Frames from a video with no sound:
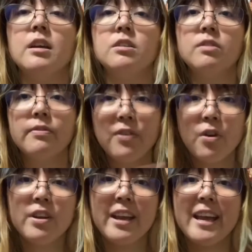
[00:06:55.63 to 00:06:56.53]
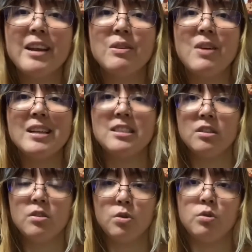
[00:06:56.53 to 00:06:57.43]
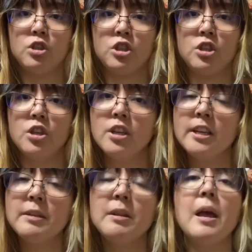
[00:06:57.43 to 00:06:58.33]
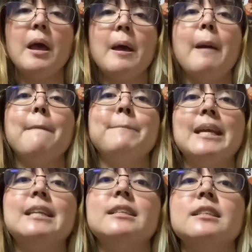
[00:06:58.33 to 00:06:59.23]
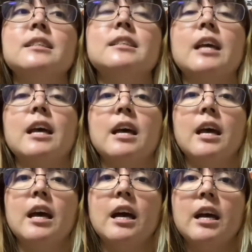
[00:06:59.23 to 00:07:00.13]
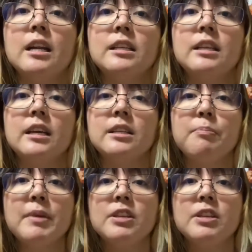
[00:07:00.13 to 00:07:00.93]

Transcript: So 4K resolution means that the picture